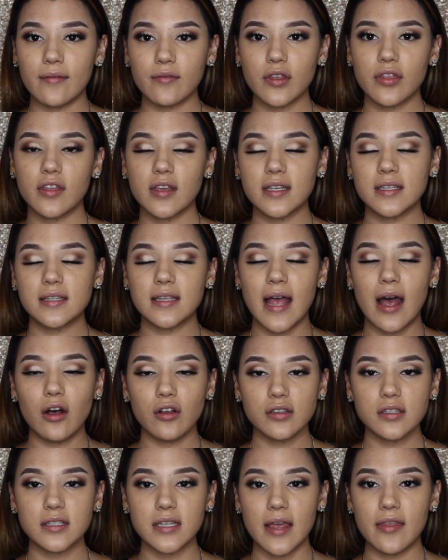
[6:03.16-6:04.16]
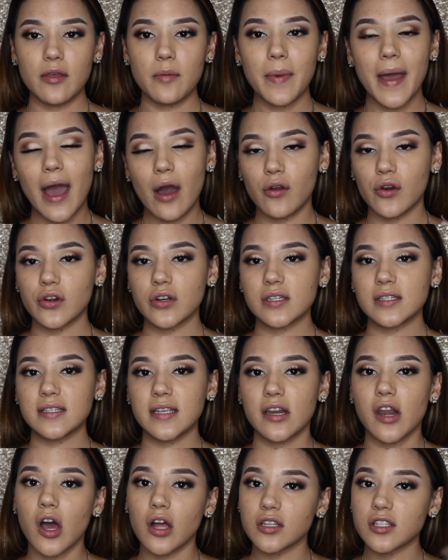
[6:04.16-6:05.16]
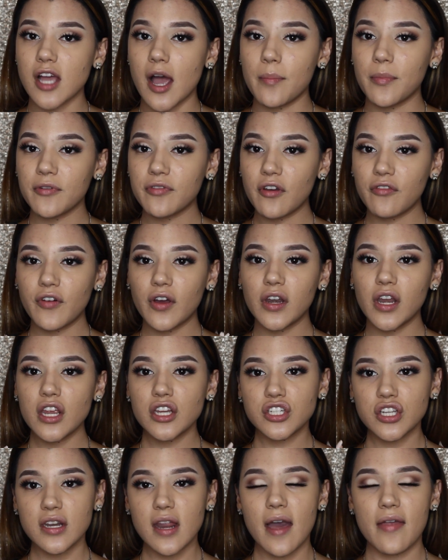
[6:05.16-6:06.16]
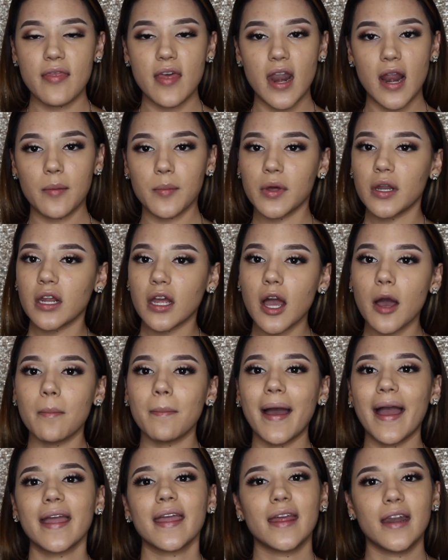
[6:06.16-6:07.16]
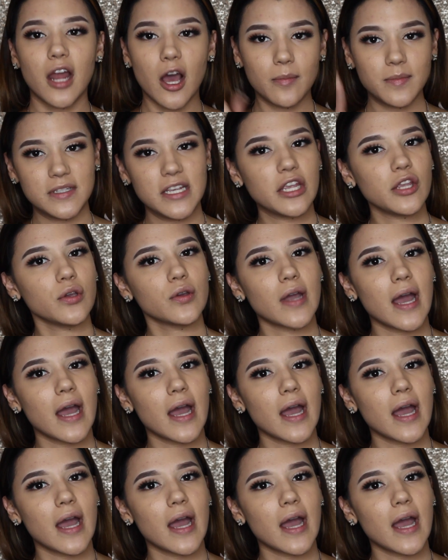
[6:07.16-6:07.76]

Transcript: everything else and the powders sit on top of the foundation, and then I'm going to come back and update you